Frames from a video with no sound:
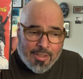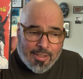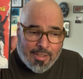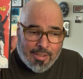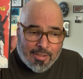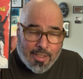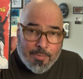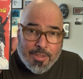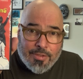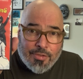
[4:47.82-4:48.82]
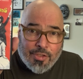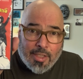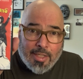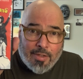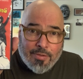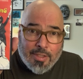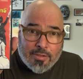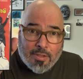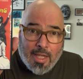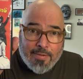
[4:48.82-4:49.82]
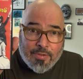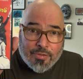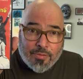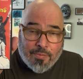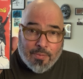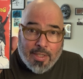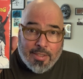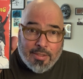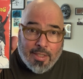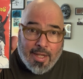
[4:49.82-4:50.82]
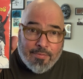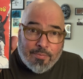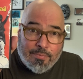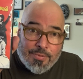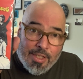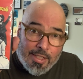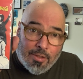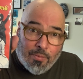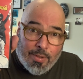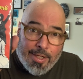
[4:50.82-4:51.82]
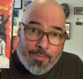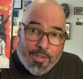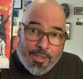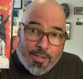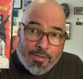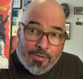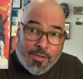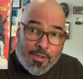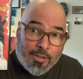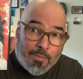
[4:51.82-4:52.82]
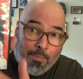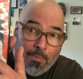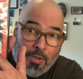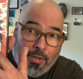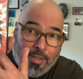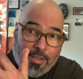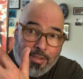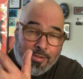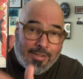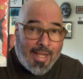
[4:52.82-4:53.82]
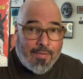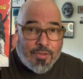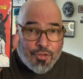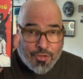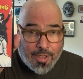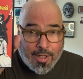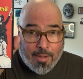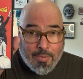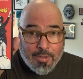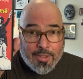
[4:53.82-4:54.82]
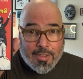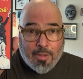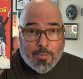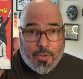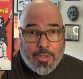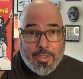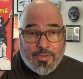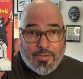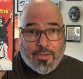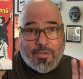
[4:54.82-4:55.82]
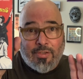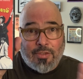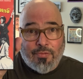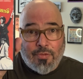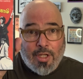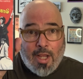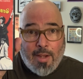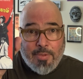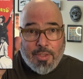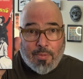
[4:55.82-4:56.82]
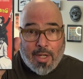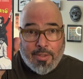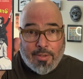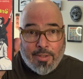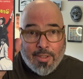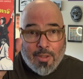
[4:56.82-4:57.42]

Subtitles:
come in to check out Nick's life because they're threatening to have him taken away because Murray doesn't have a job. Now, Murray is a successful comedy writer,